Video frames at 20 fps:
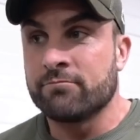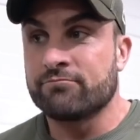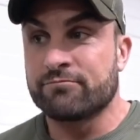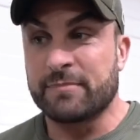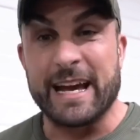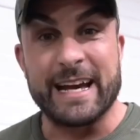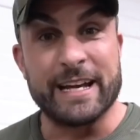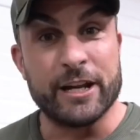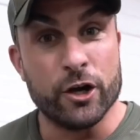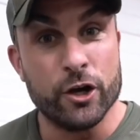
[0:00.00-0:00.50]

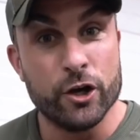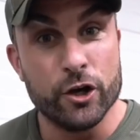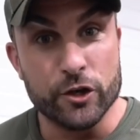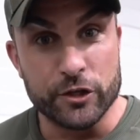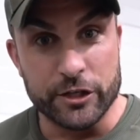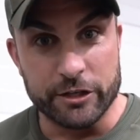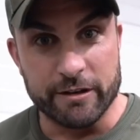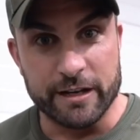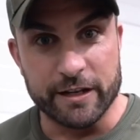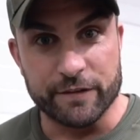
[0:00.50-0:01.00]
getting a
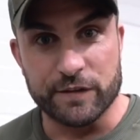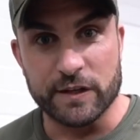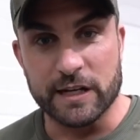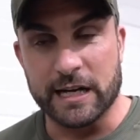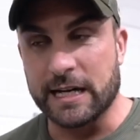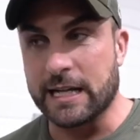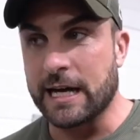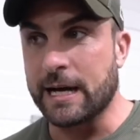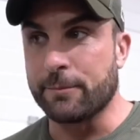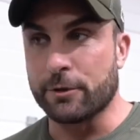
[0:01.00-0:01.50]
hernia or anything
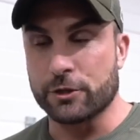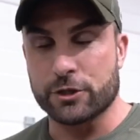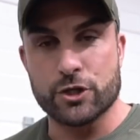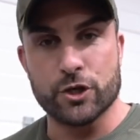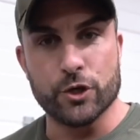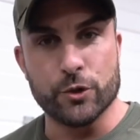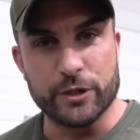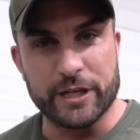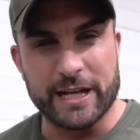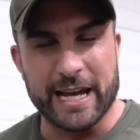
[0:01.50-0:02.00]
like that, but
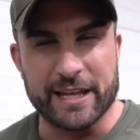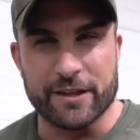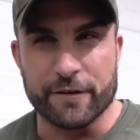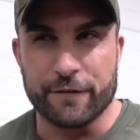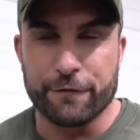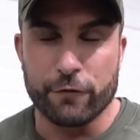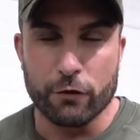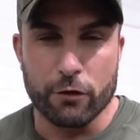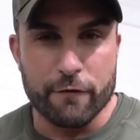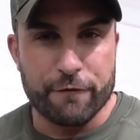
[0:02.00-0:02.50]
two, you get the
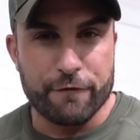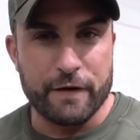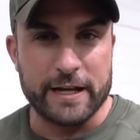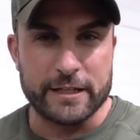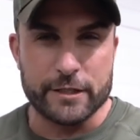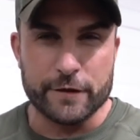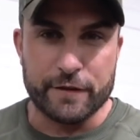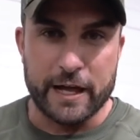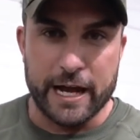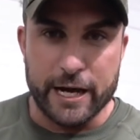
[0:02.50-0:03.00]
full
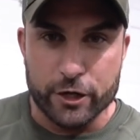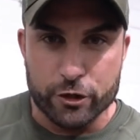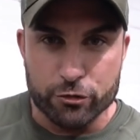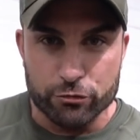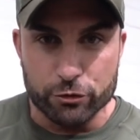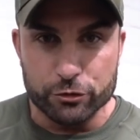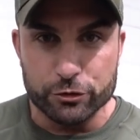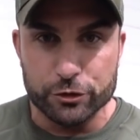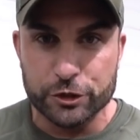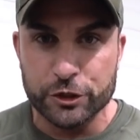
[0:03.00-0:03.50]
effect of that
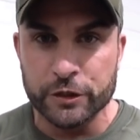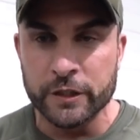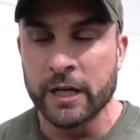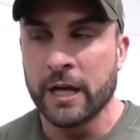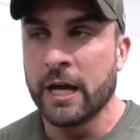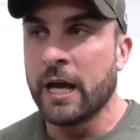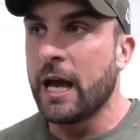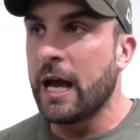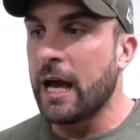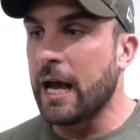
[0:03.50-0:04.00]
crunch.
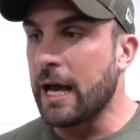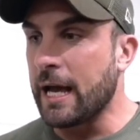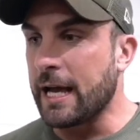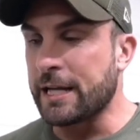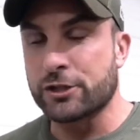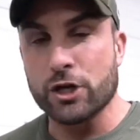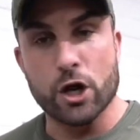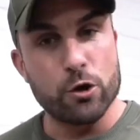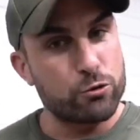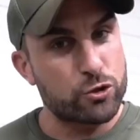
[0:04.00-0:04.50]

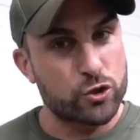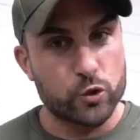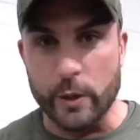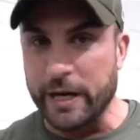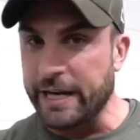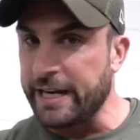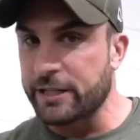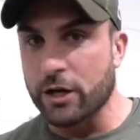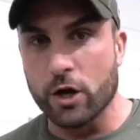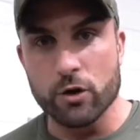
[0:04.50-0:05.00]
Don't
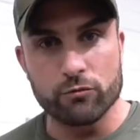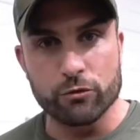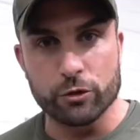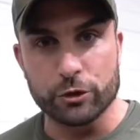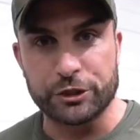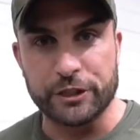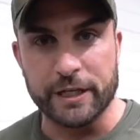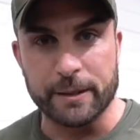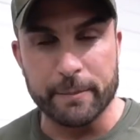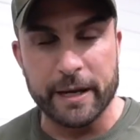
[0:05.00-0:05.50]
swing it, don't
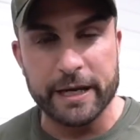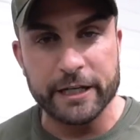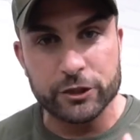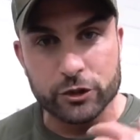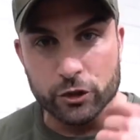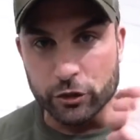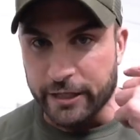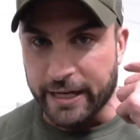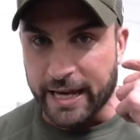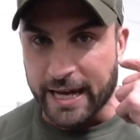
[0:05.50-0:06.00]
rush it. Make
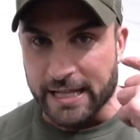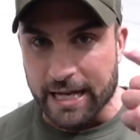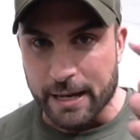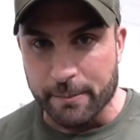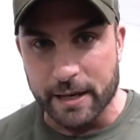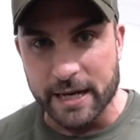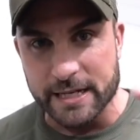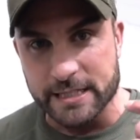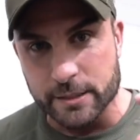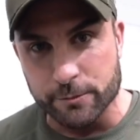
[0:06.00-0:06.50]
sure you're getting that
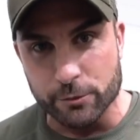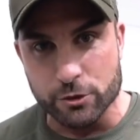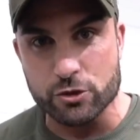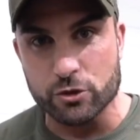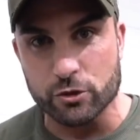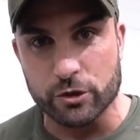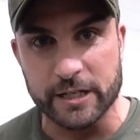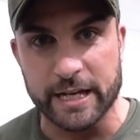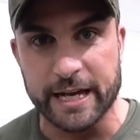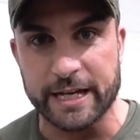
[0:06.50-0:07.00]
mind to
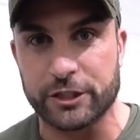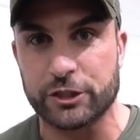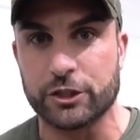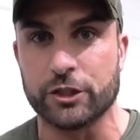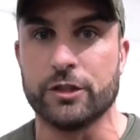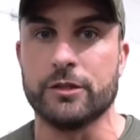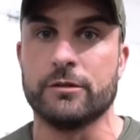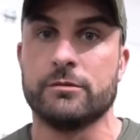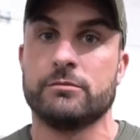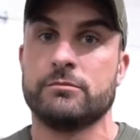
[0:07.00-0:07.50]
muscle
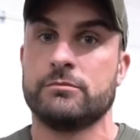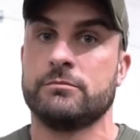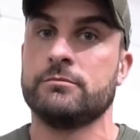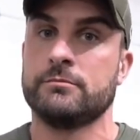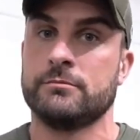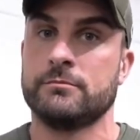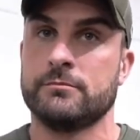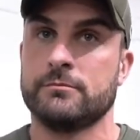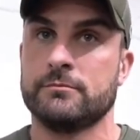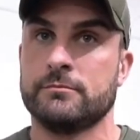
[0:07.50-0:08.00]
connection.
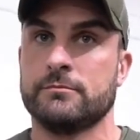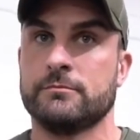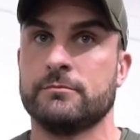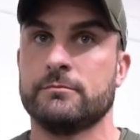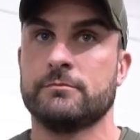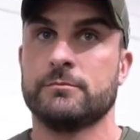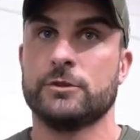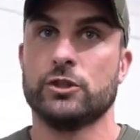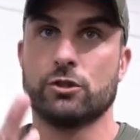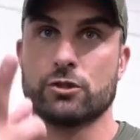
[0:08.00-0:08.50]

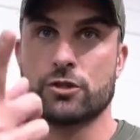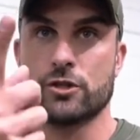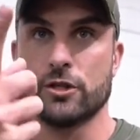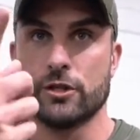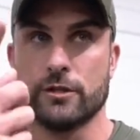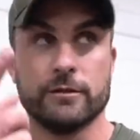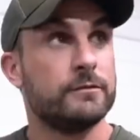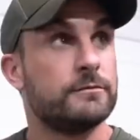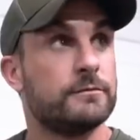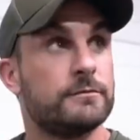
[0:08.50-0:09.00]
Your
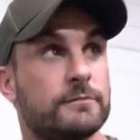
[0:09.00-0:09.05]
turn.